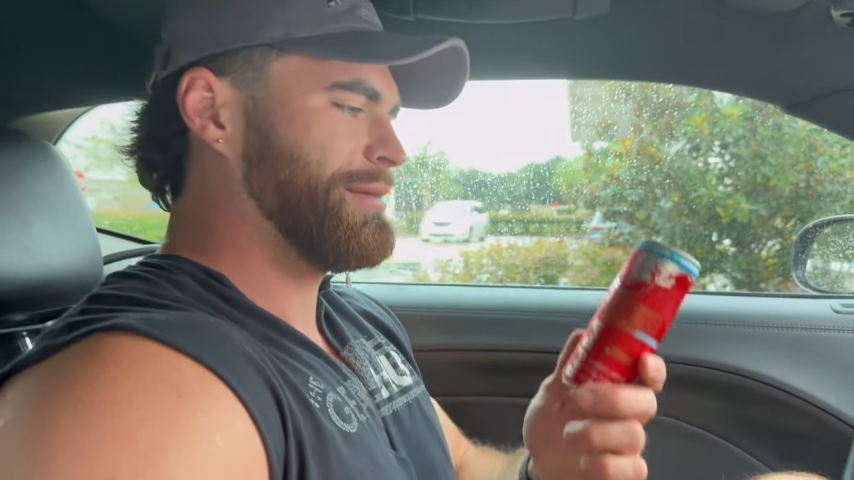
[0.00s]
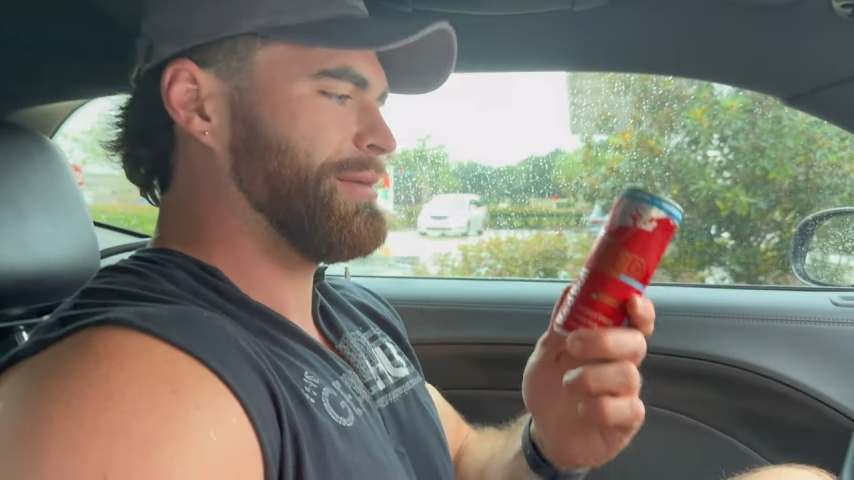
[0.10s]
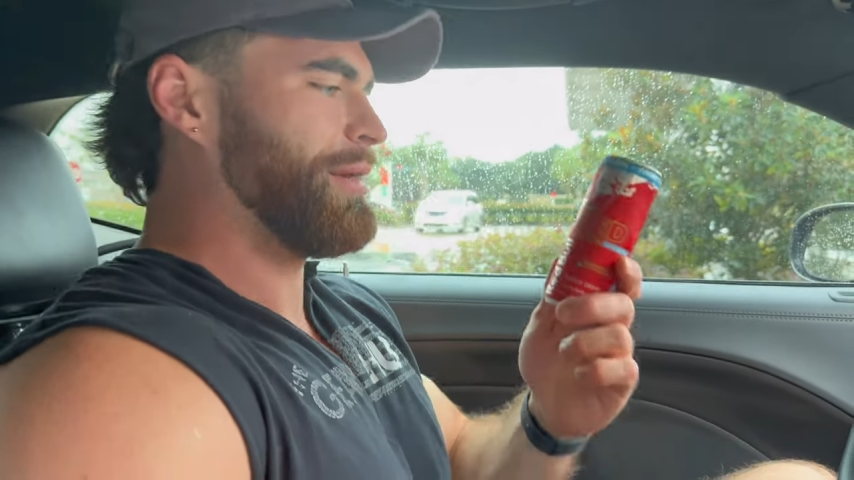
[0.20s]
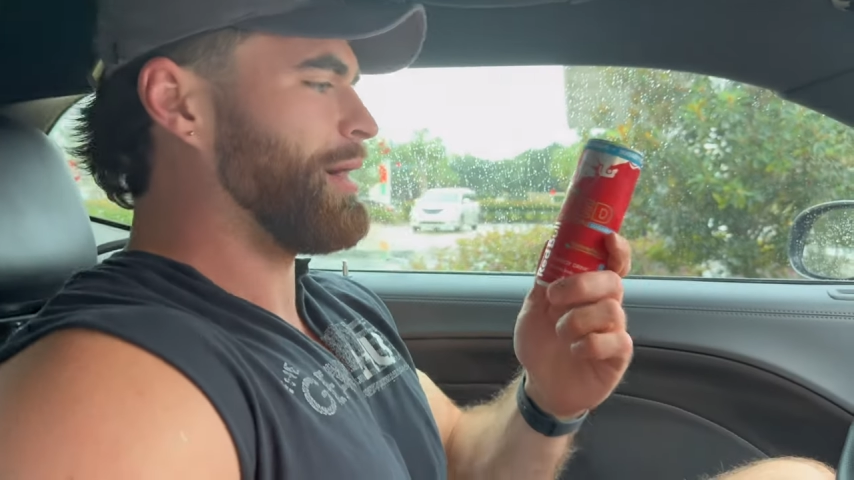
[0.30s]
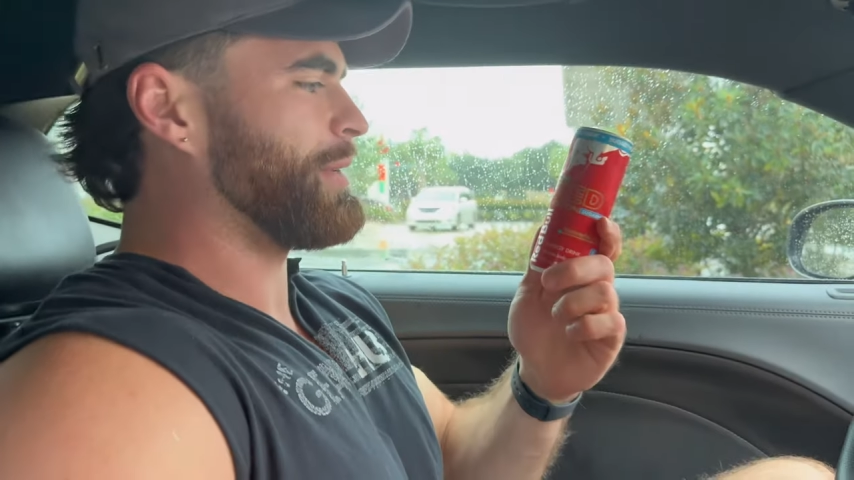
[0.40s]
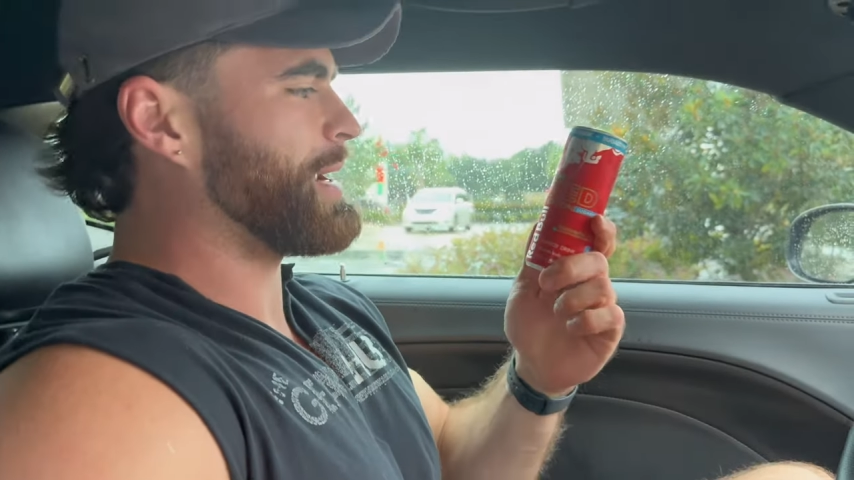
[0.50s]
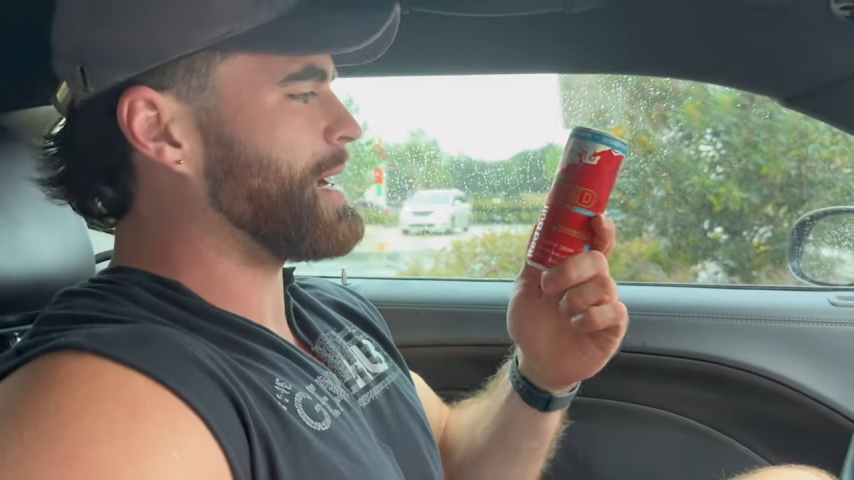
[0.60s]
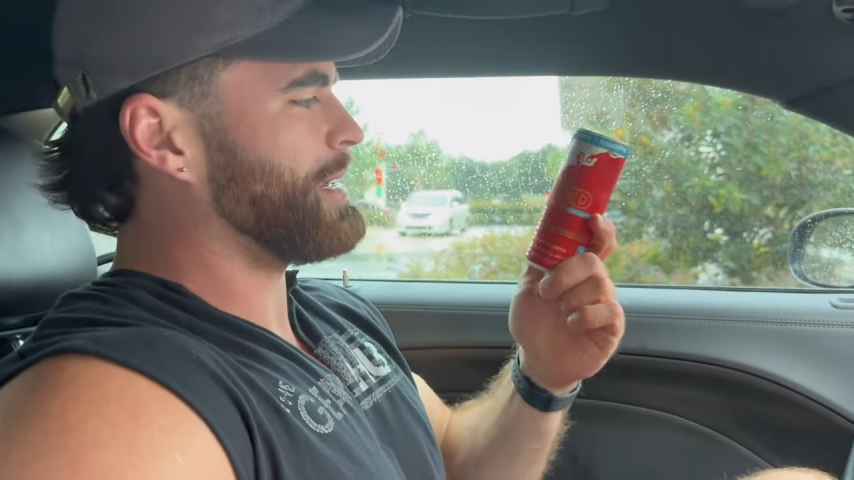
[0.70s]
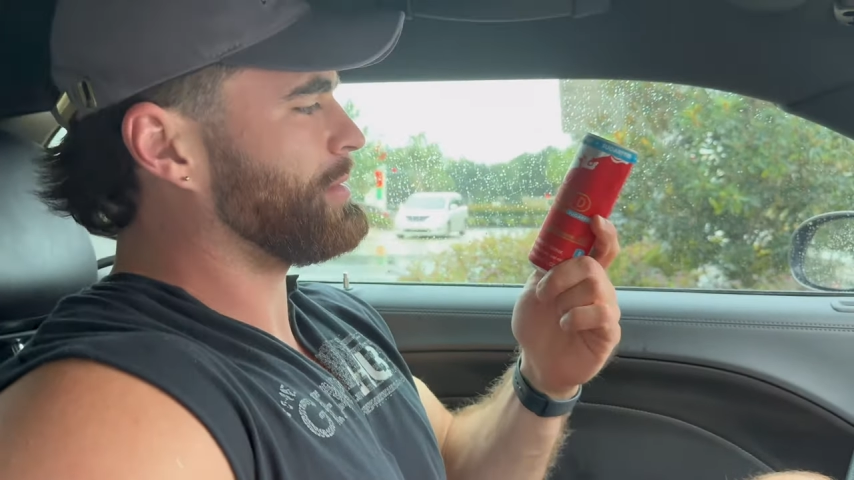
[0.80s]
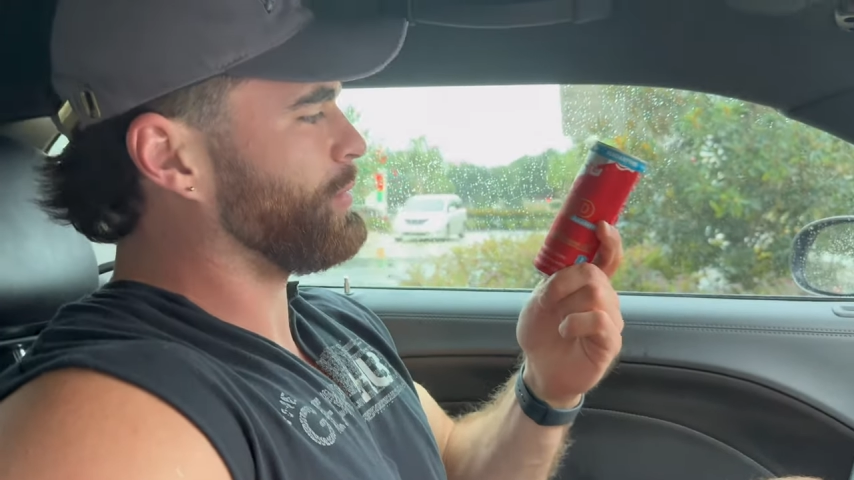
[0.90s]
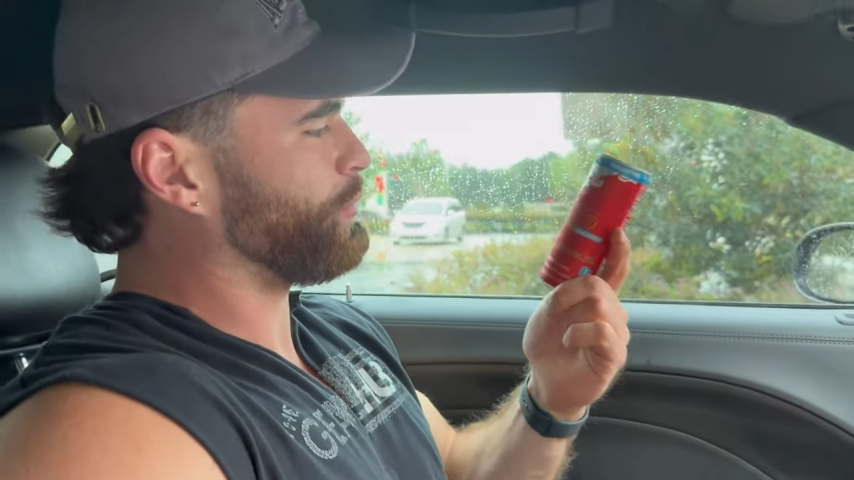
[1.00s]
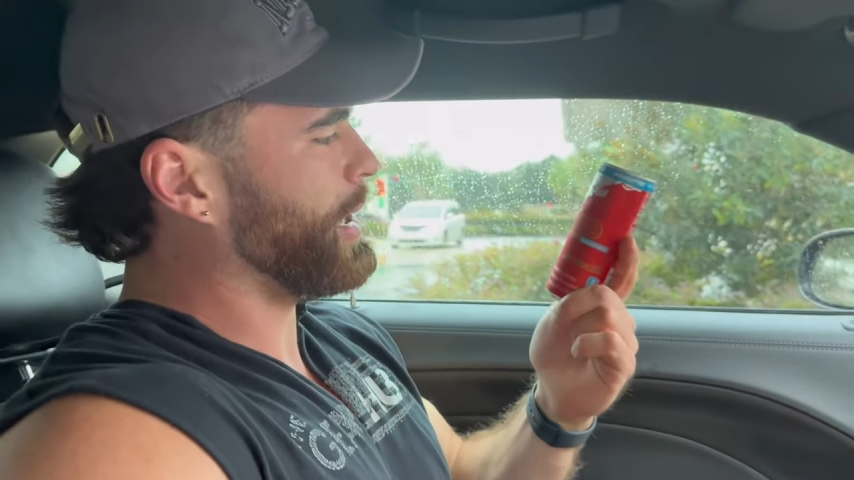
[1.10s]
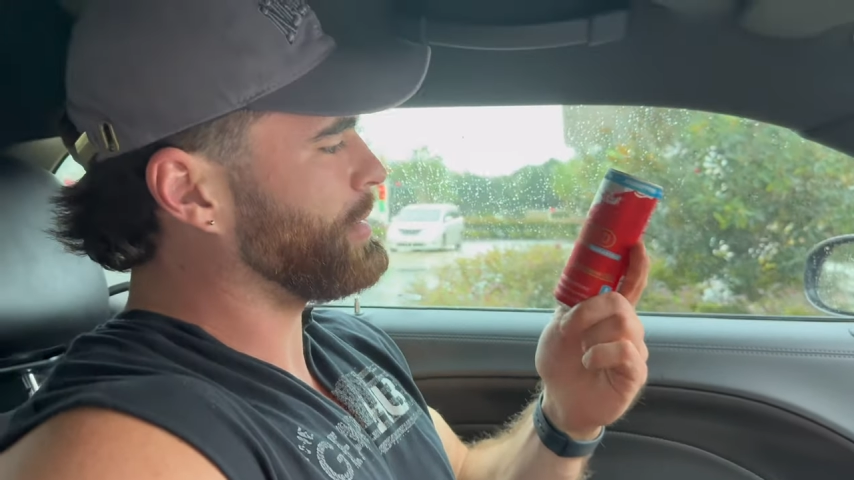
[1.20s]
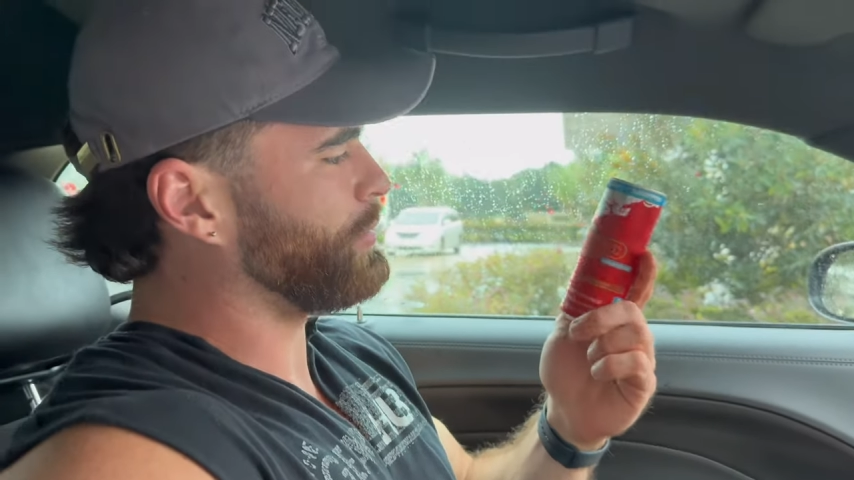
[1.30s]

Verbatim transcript: All right, we got the red,